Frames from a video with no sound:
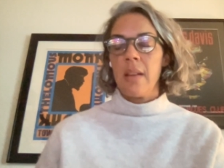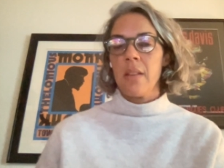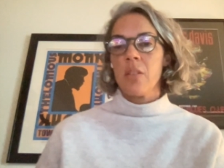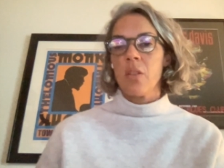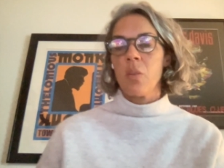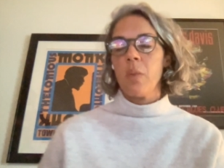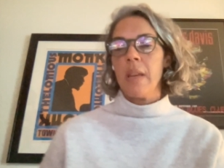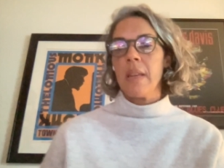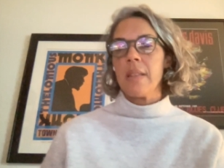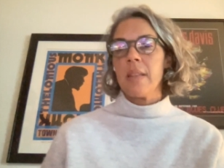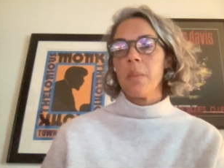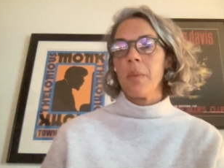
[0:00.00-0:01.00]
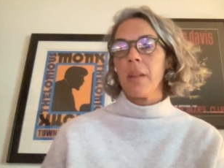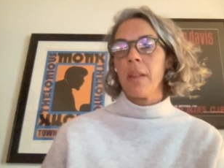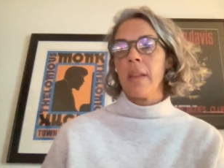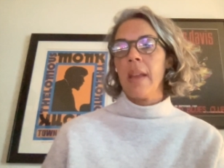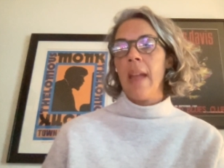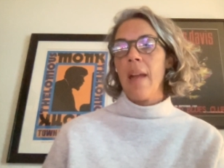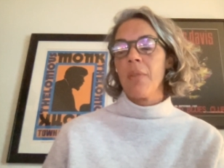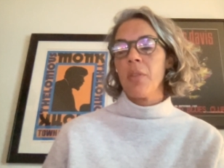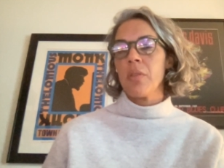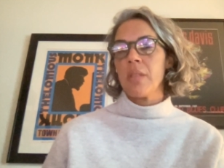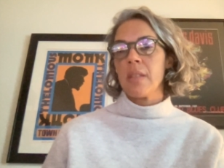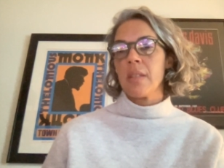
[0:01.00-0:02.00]
And so we can typically have
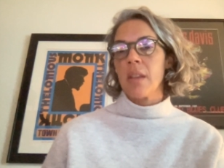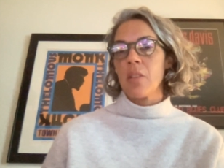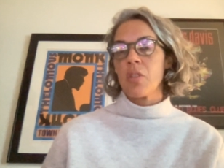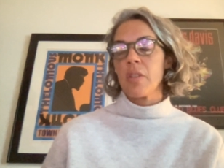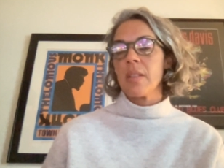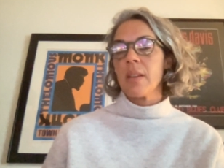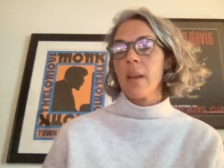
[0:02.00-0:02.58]
those discussions